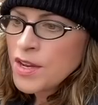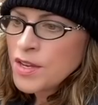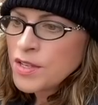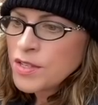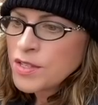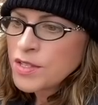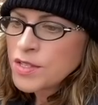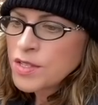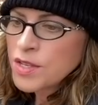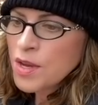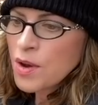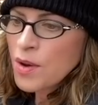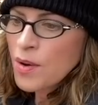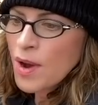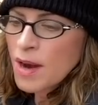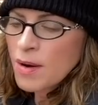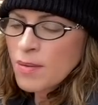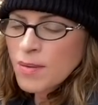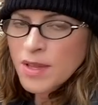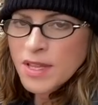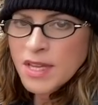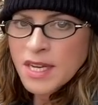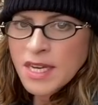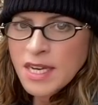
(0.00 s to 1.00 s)
So I
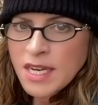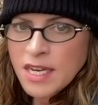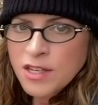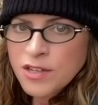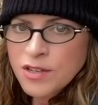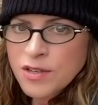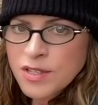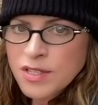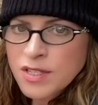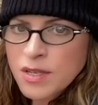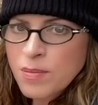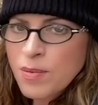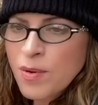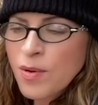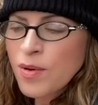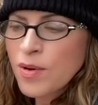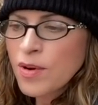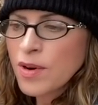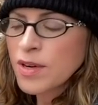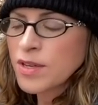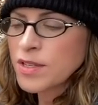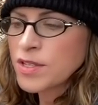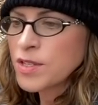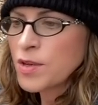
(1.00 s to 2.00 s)
really need your
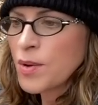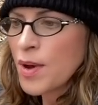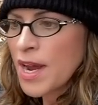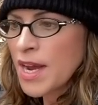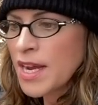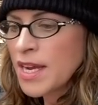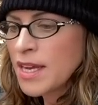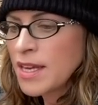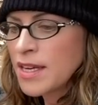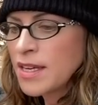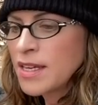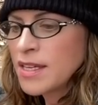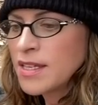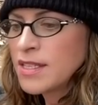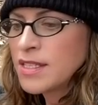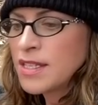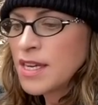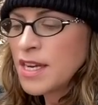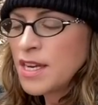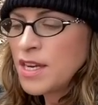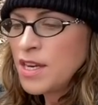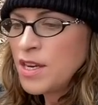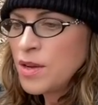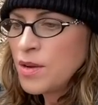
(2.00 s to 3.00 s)
support so I can
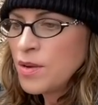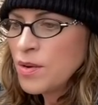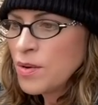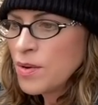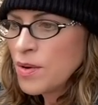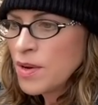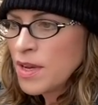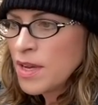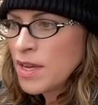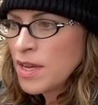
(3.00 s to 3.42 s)
continue